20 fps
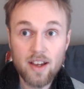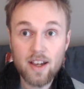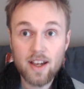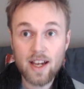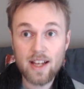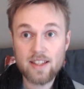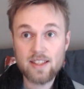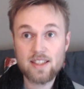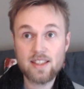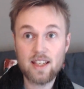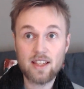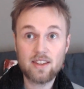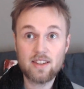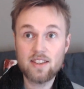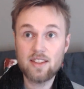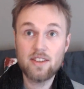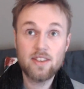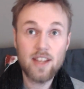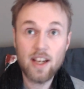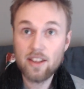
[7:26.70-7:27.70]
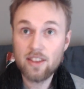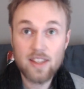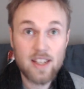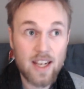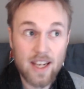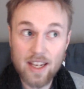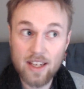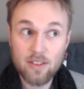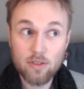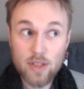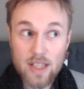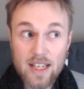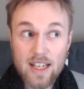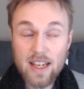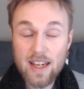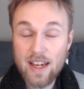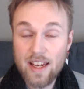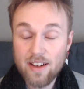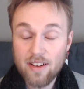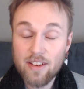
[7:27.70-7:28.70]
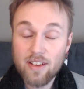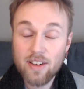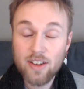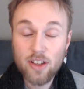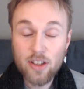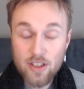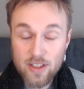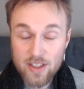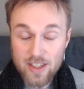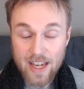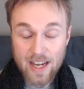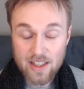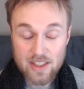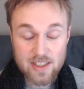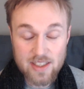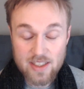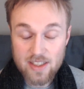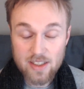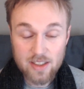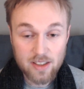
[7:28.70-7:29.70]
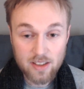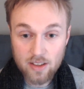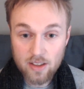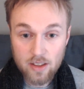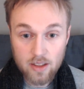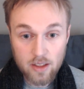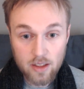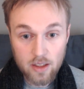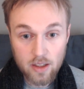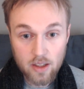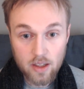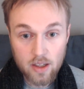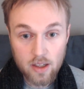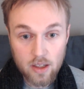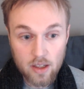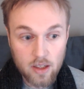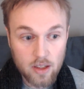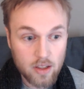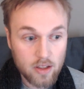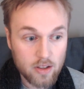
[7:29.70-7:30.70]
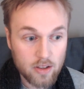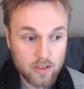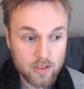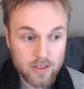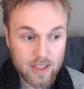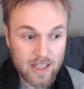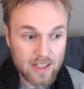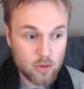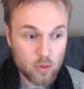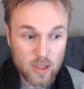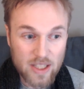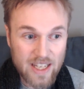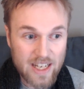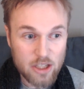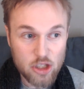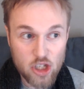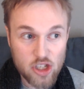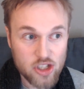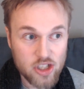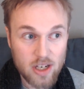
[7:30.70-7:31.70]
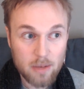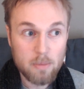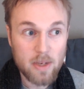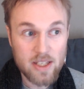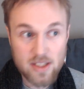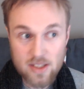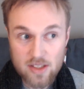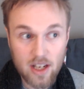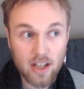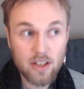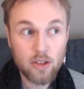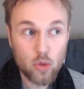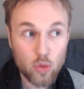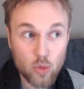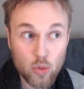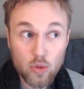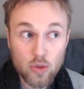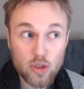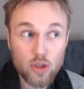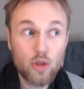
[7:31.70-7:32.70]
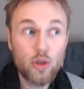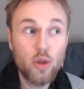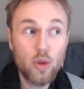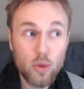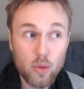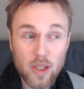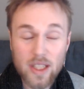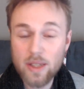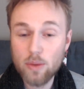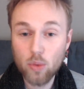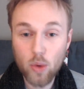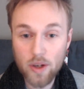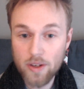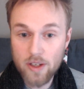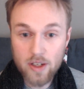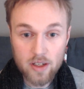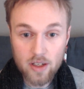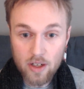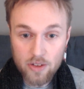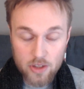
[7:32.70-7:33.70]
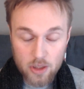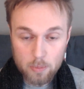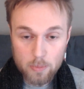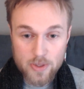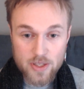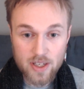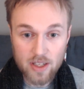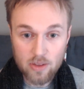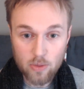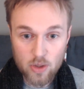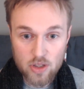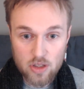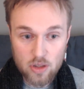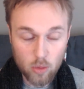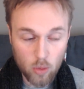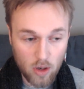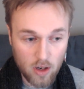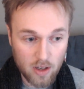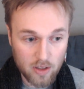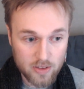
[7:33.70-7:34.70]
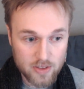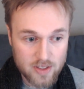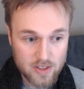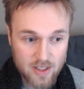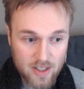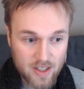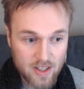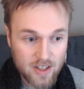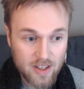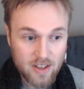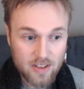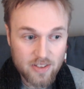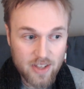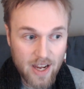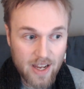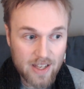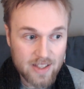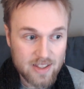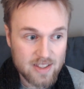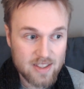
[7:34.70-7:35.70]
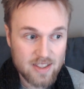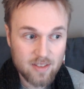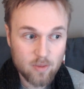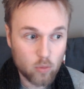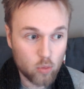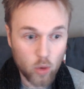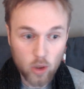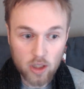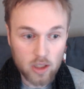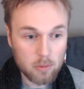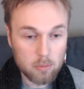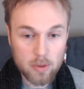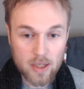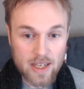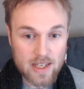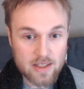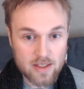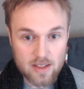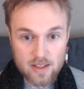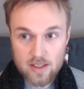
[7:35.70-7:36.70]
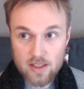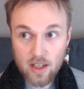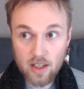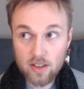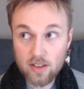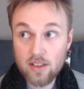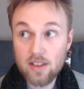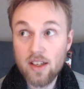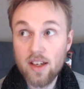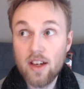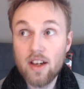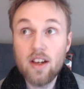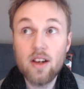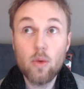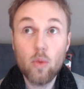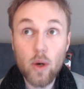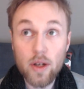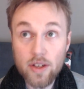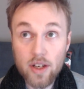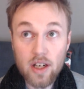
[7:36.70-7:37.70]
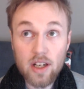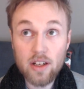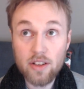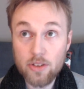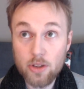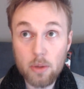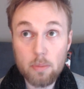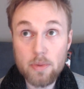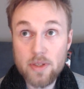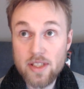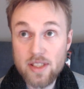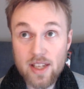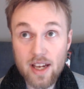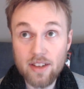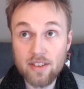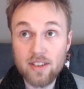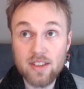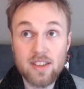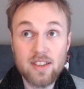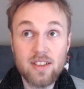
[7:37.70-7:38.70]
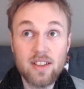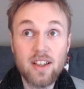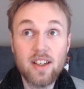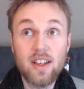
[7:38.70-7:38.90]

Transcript: It's that nothing really connects. That relationship is not truly one hundred percent what you want. That workplace is not one hundred percent